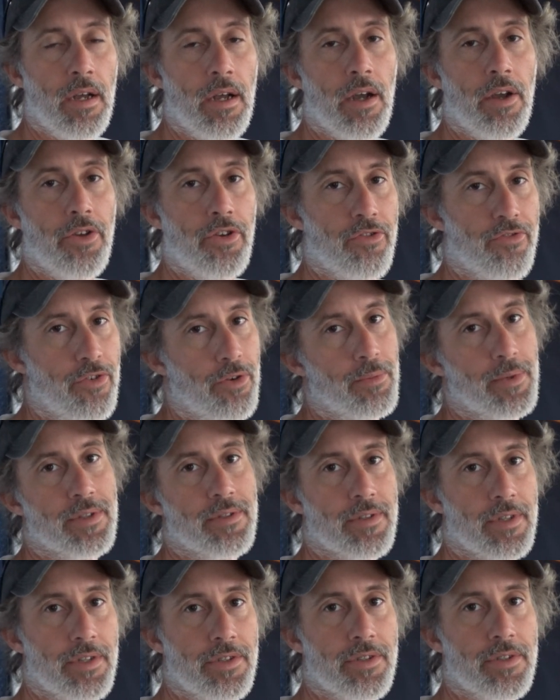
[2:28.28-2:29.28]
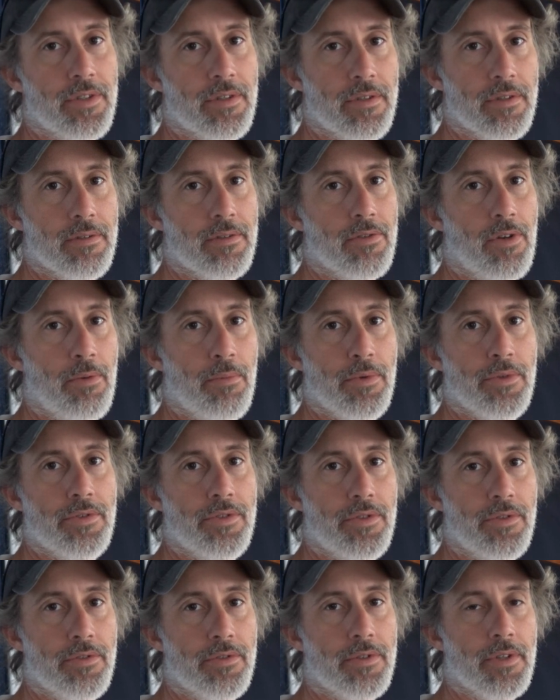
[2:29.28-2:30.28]
uh, your foam insulation is
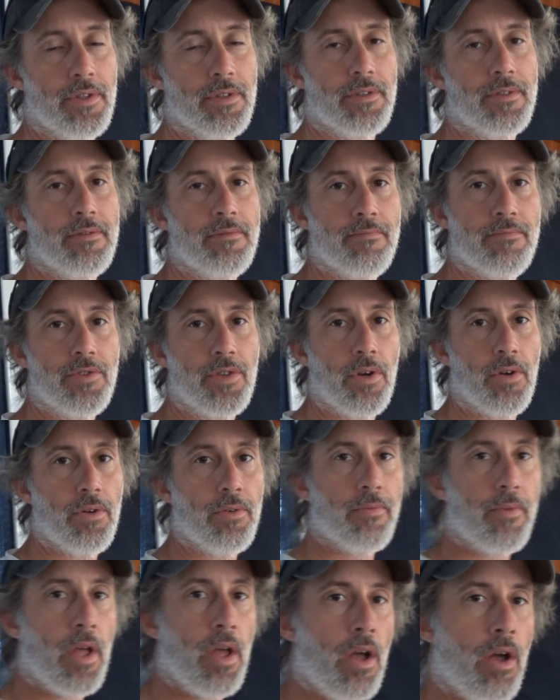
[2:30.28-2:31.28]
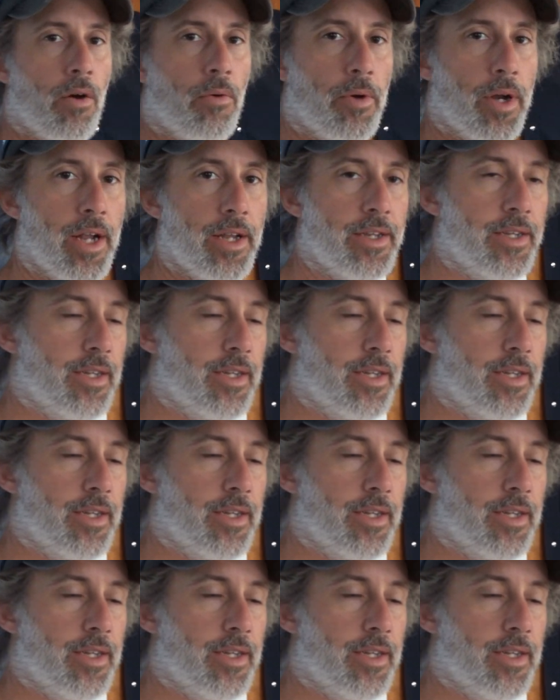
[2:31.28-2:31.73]
almost useless. So what I